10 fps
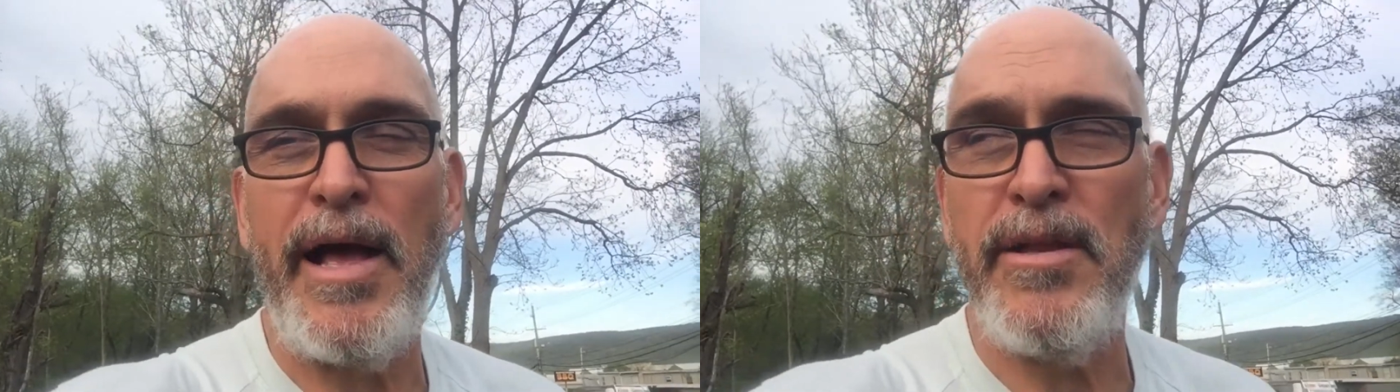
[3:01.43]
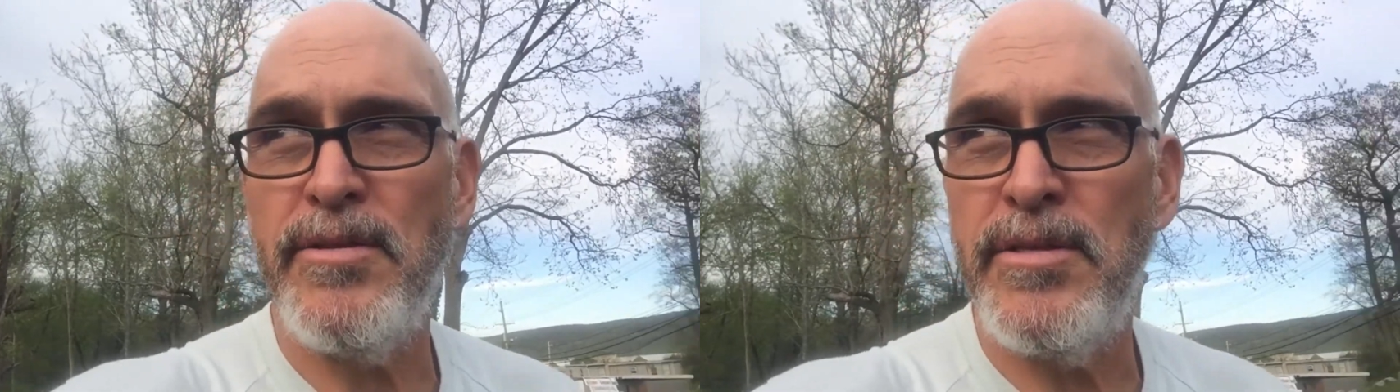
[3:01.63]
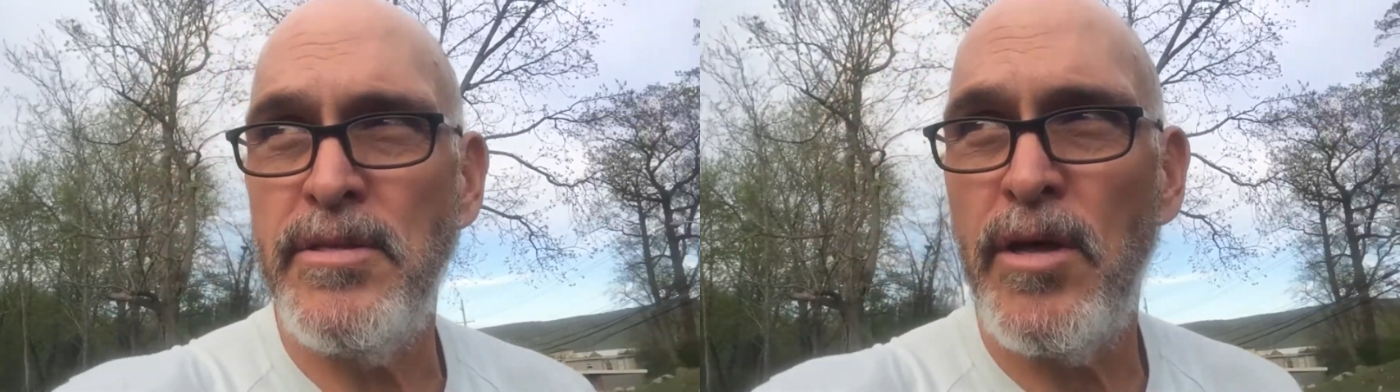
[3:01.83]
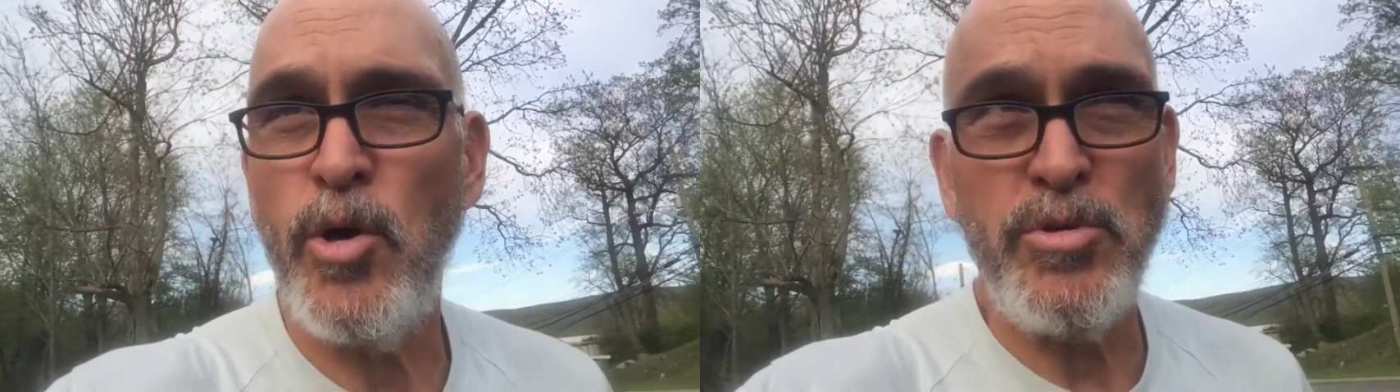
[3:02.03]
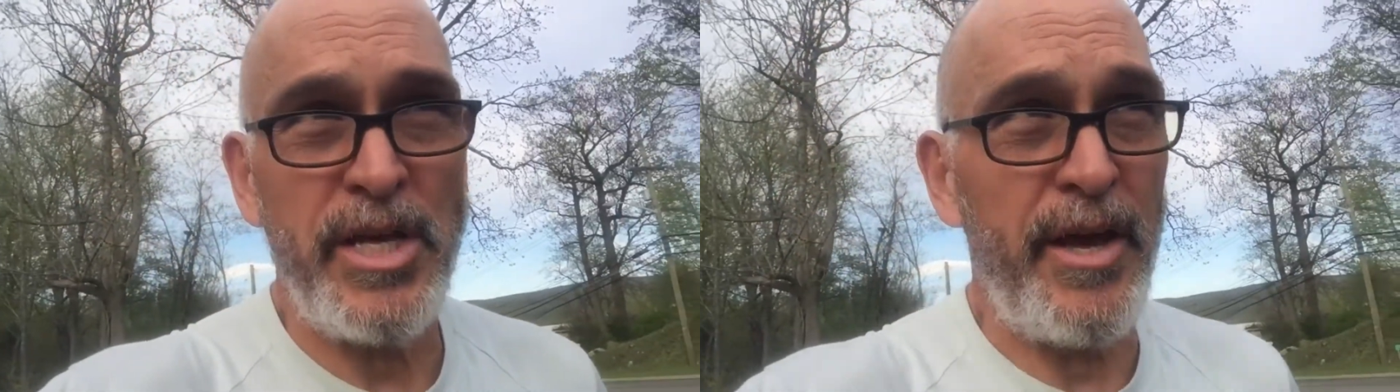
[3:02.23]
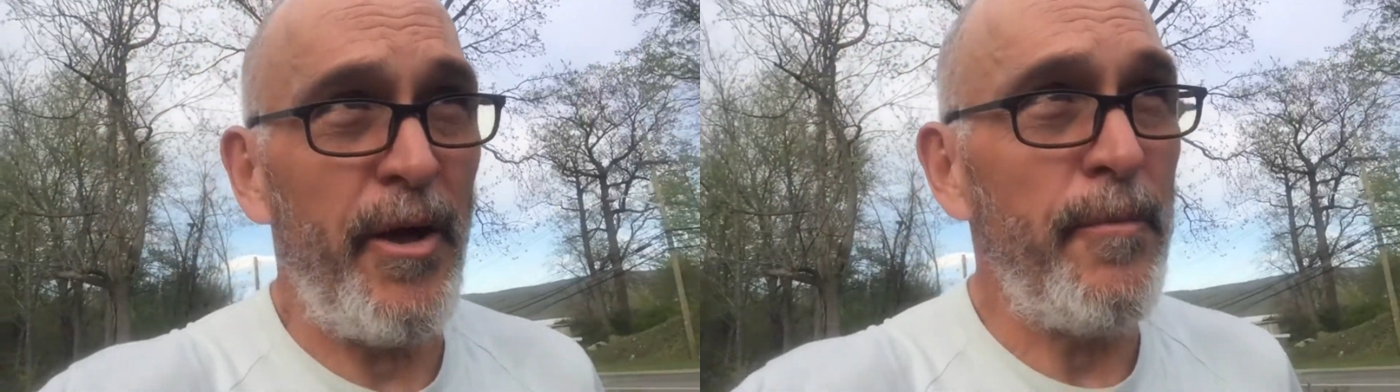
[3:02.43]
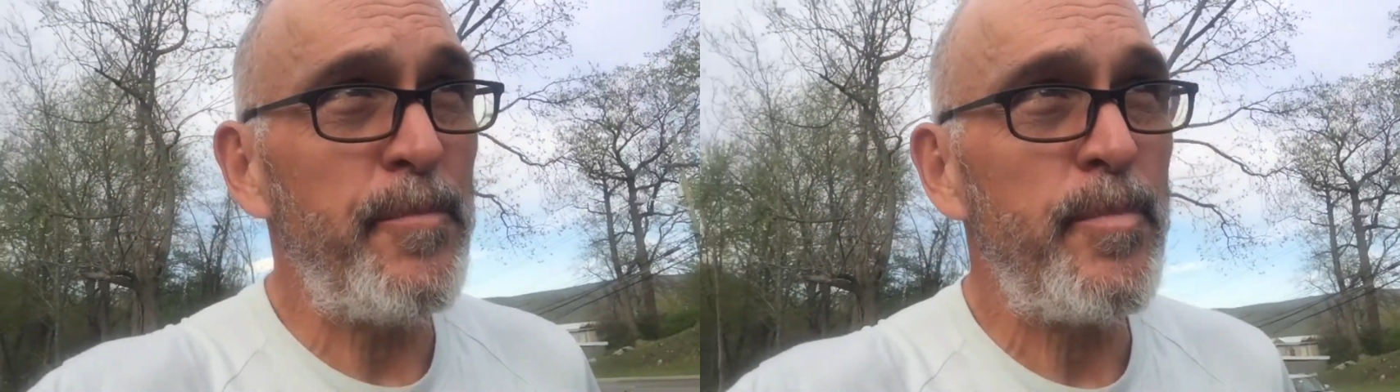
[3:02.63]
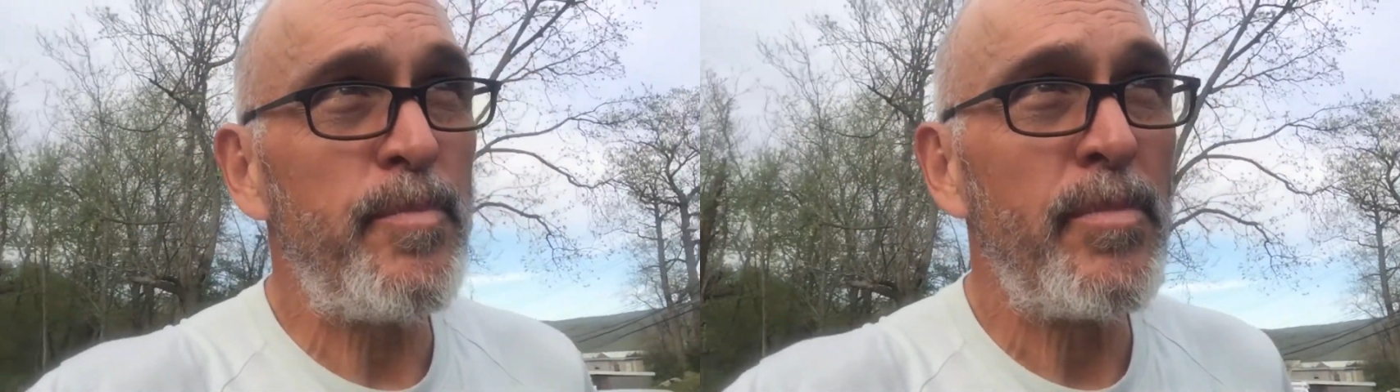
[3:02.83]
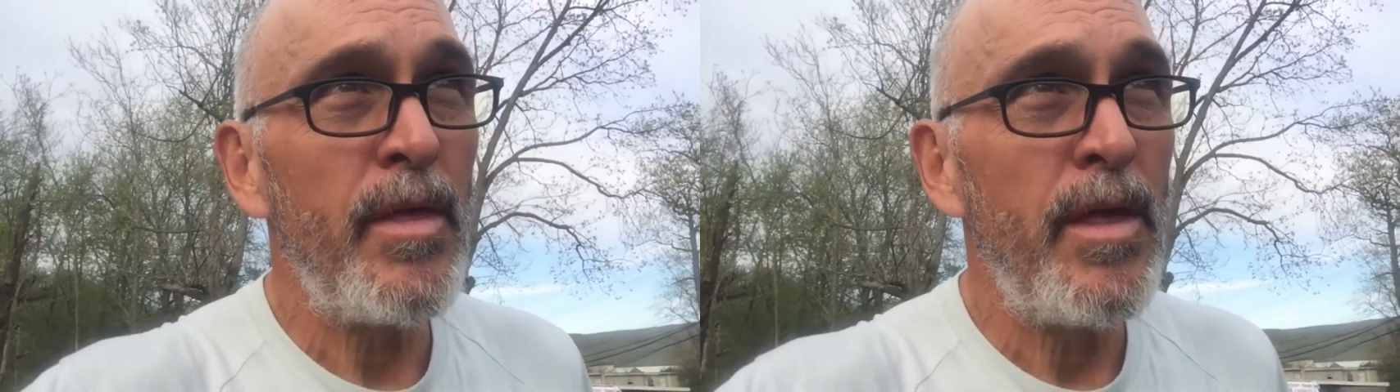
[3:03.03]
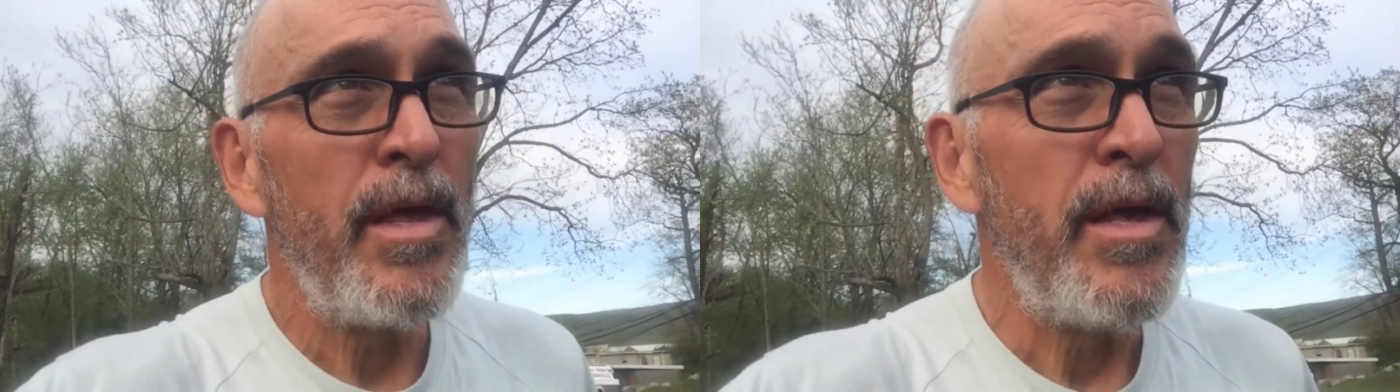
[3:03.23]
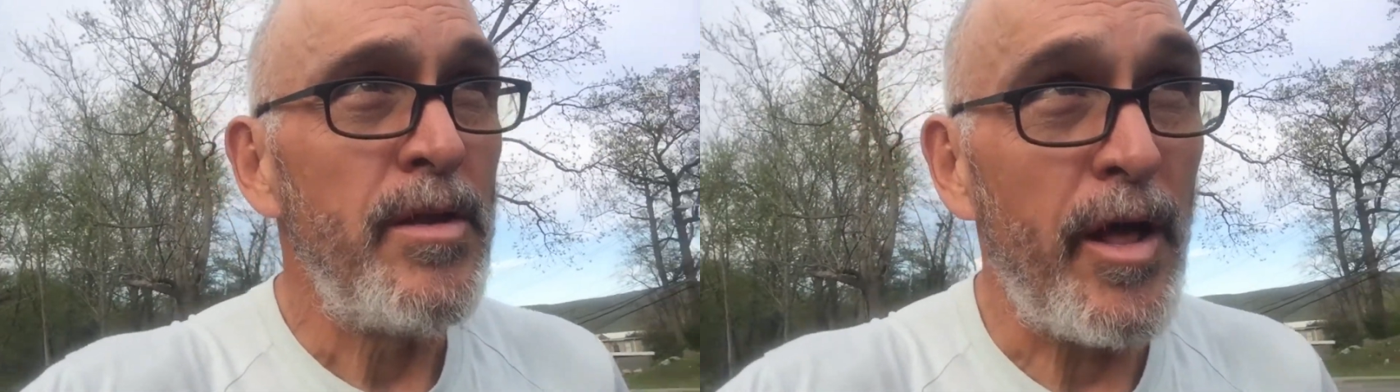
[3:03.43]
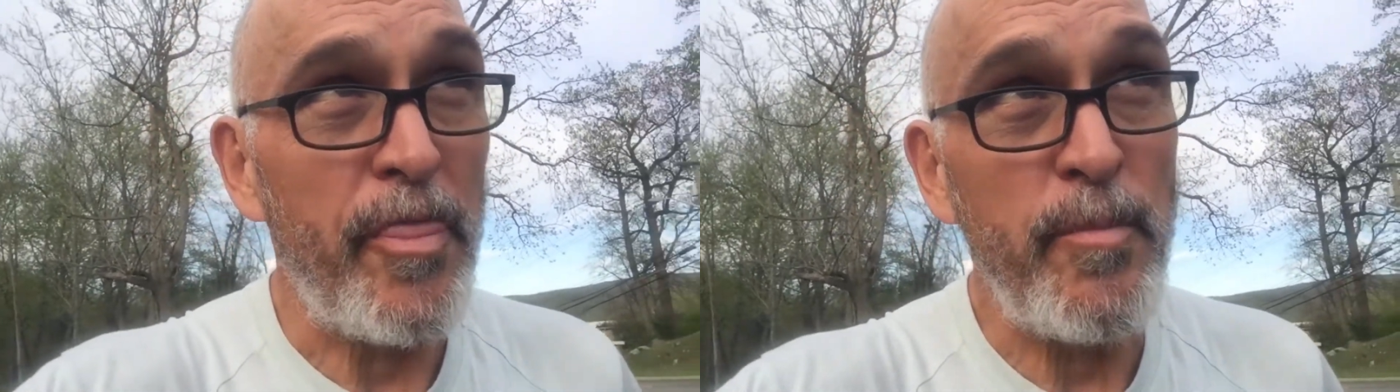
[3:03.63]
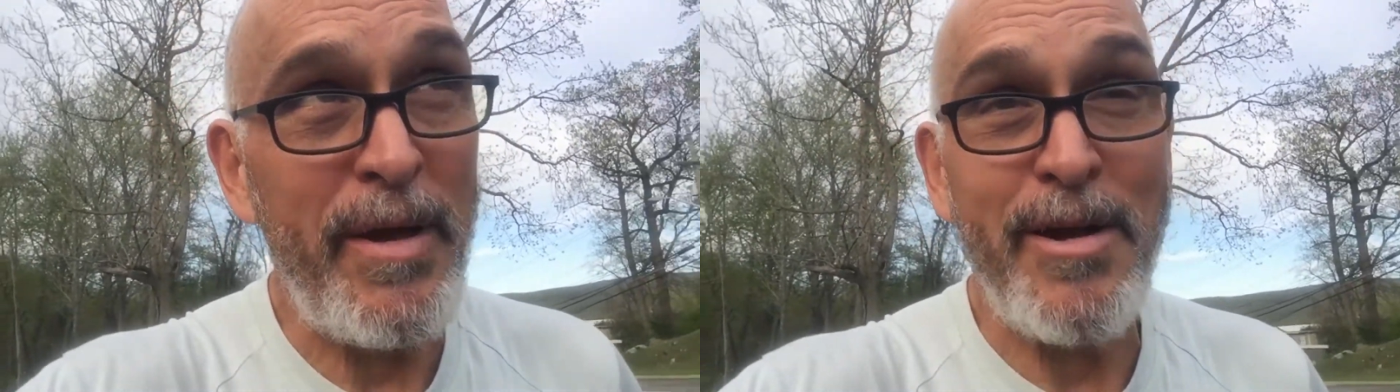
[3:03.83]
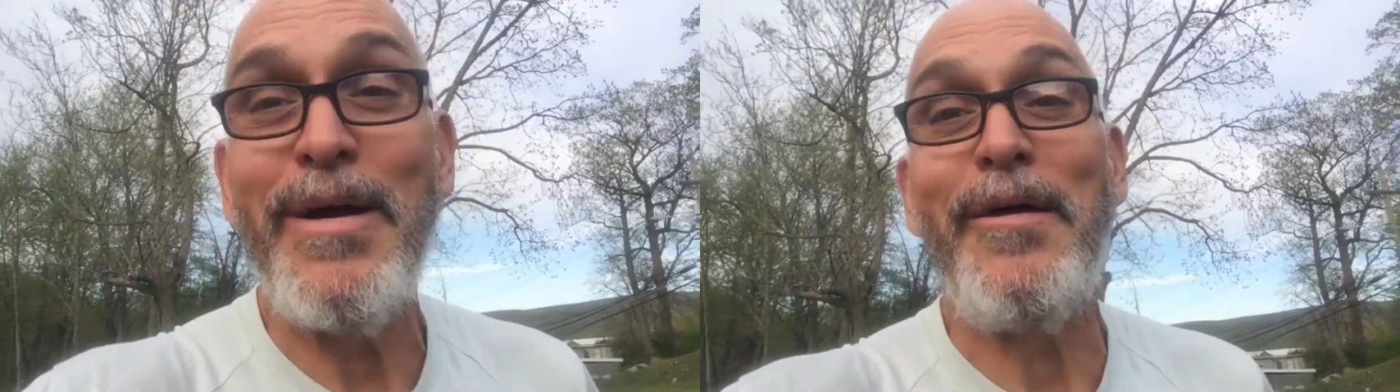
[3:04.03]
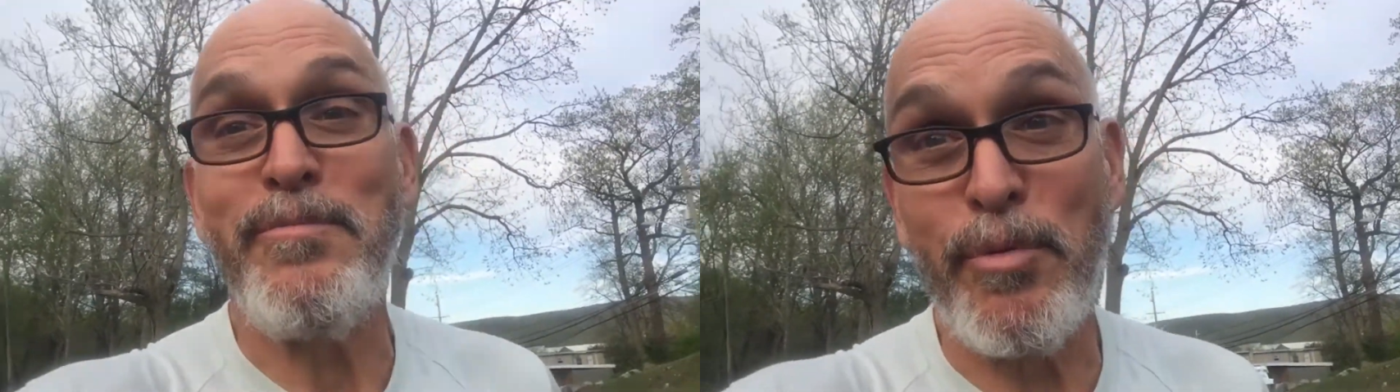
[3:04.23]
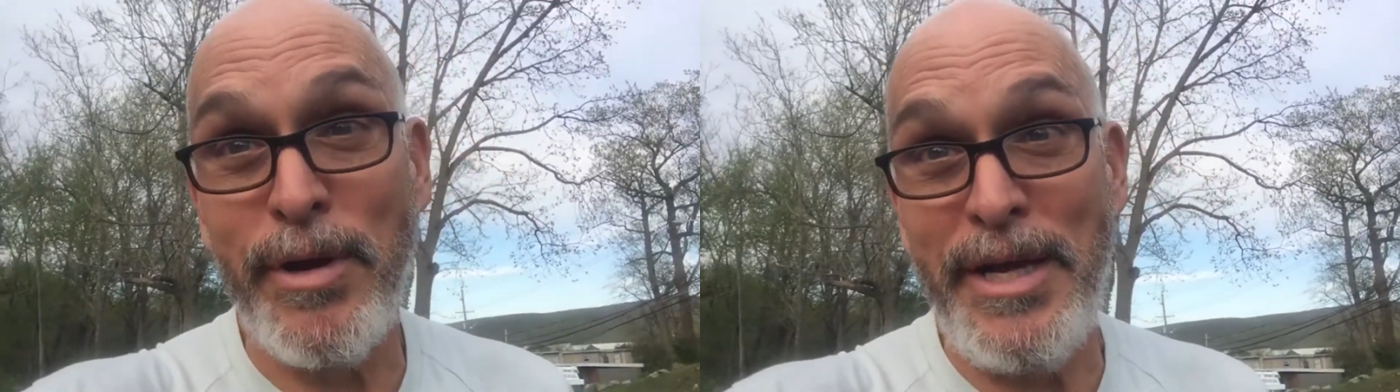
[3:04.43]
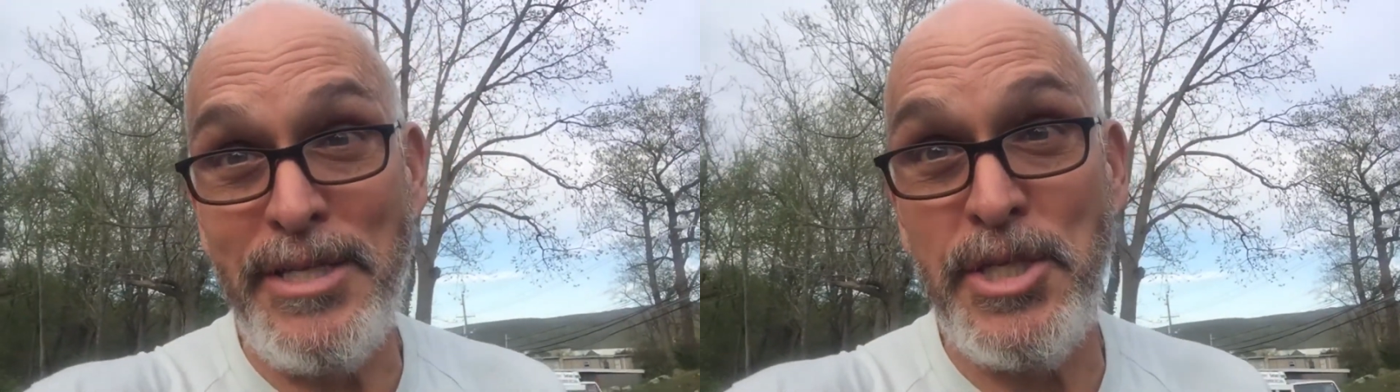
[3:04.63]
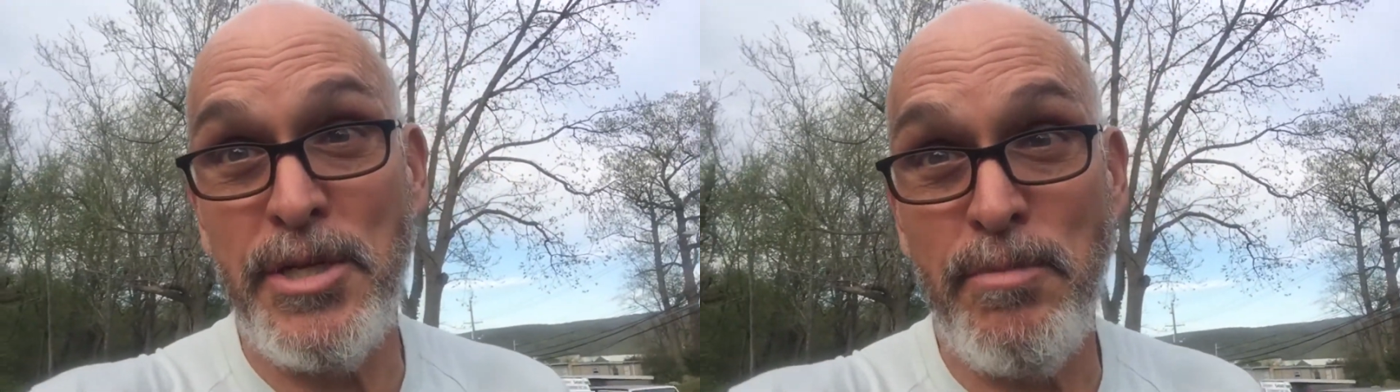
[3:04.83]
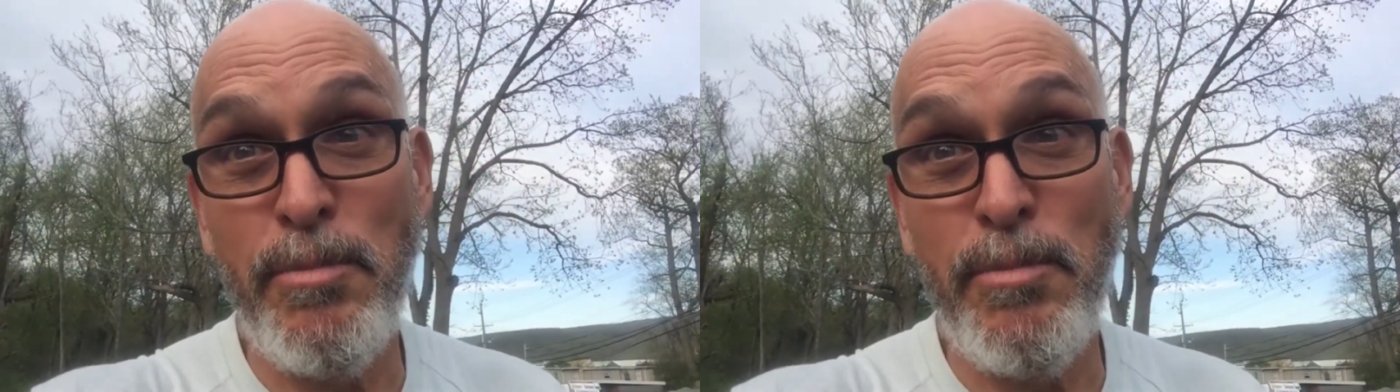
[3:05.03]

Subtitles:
Mountain Hotel, not the Bear Mountain Bridge